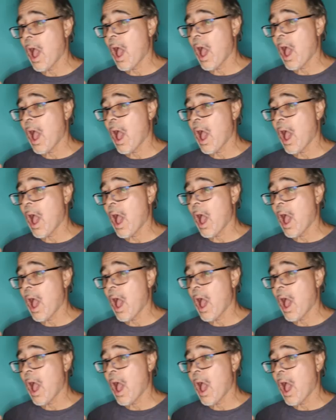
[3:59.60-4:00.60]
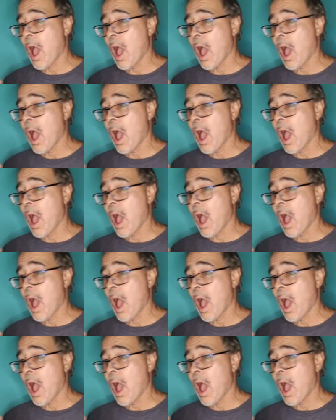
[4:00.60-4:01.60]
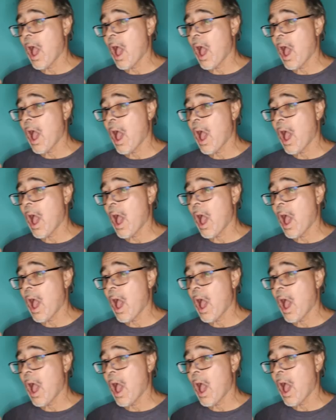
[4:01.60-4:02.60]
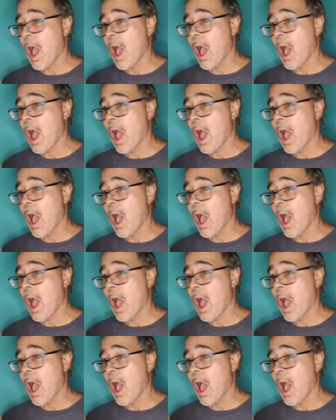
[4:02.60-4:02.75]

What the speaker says: (not speaking)